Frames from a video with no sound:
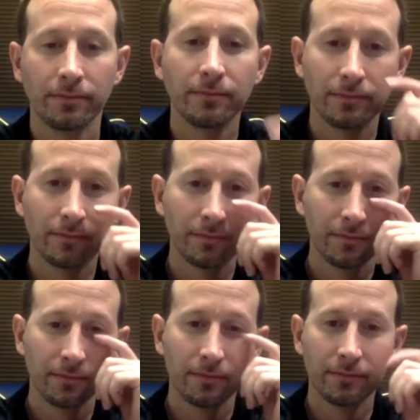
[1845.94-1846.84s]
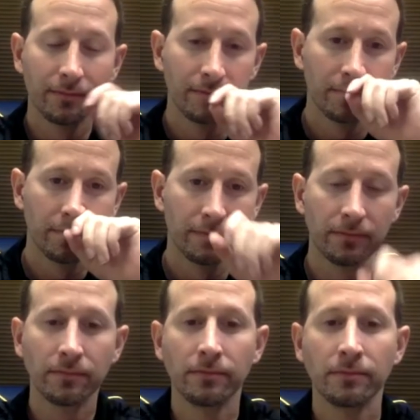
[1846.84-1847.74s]

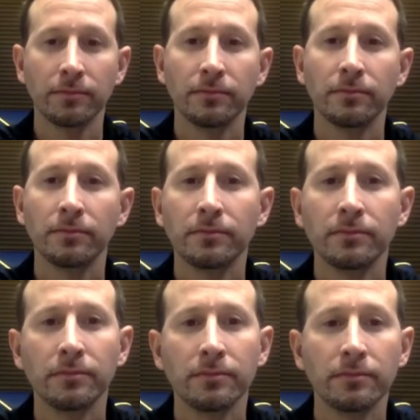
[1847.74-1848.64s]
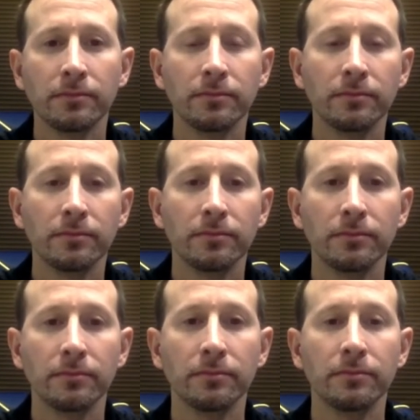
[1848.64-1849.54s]

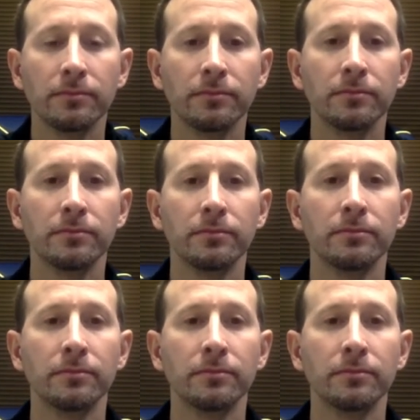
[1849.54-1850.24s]
[no speech]